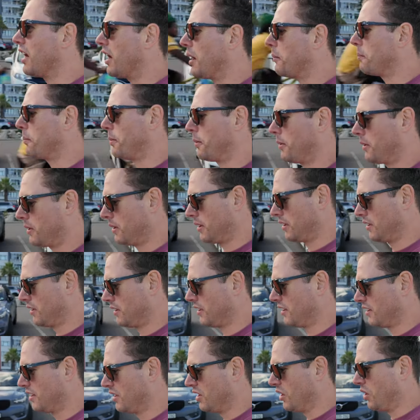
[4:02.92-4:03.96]
up
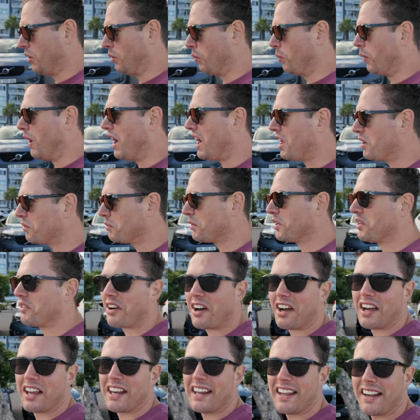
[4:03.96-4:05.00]
while we're
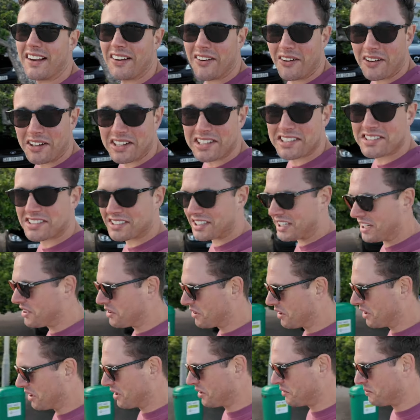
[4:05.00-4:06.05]
riding on a ski
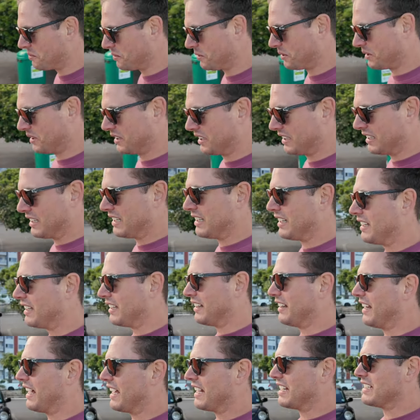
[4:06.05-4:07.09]
rope,
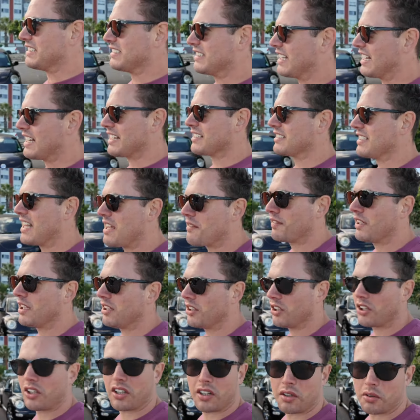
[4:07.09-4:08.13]
that is definitely
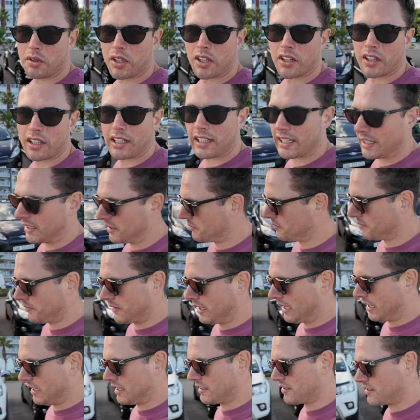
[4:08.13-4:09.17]
not going to work. Like,
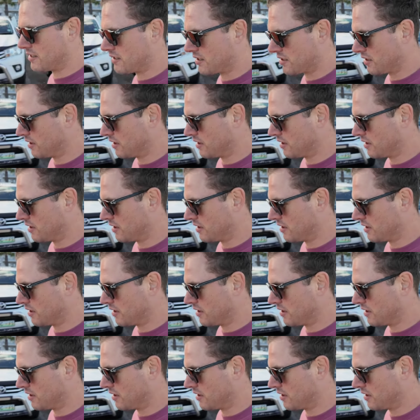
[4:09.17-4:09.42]
that is,